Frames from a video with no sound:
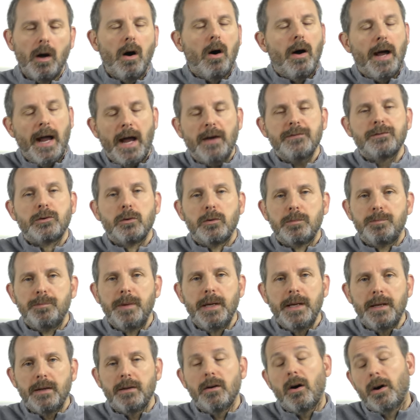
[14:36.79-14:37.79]
I have to
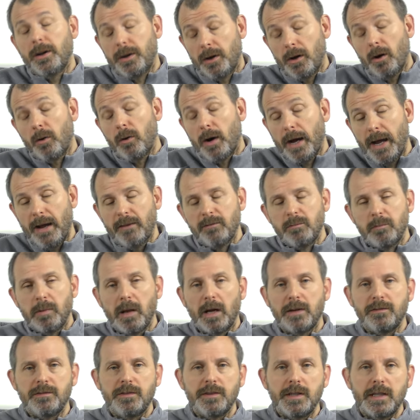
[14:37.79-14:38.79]
admit, I know I haven't
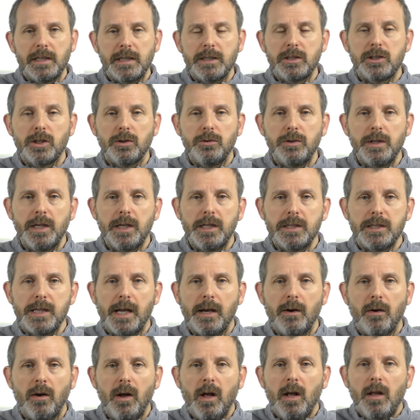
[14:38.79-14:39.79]
played for nearly 2 years
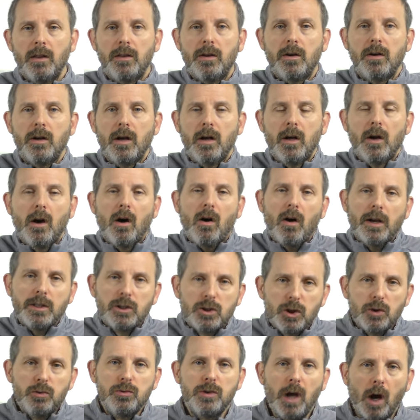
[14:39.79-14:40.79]
now, that I
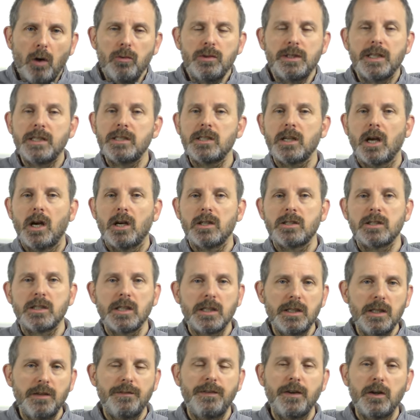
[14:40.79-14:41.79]
do notice a
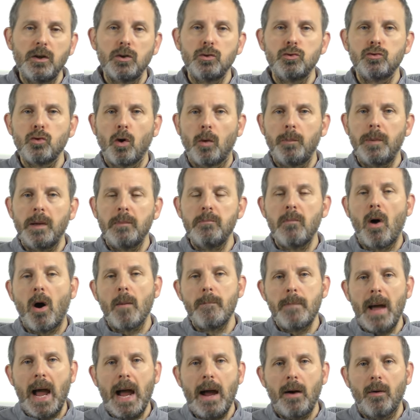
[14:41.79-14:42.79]
significant drop in my
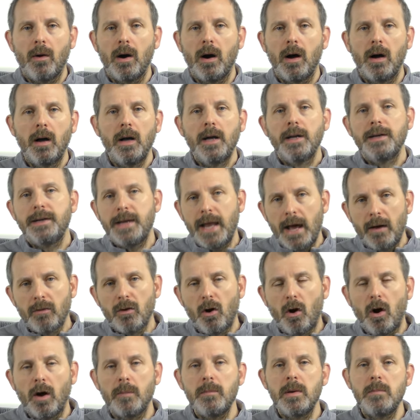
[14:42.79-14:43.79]
power now
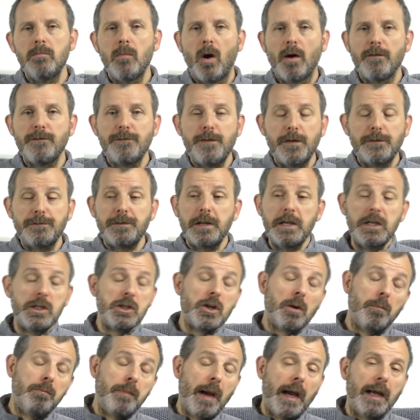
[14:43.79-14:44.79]
that I'm in my 50s
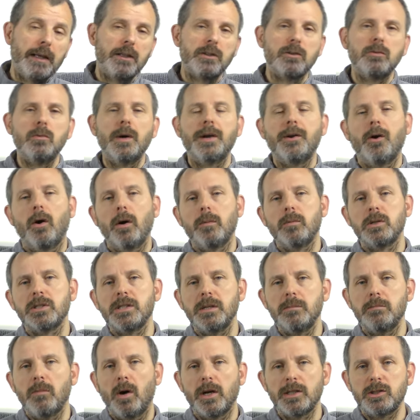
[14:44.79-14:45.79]
compared to when I was
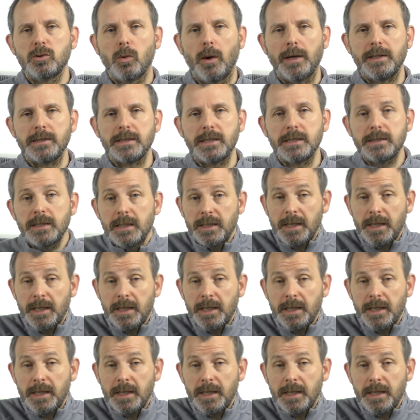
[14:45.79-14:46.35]
in my 20s.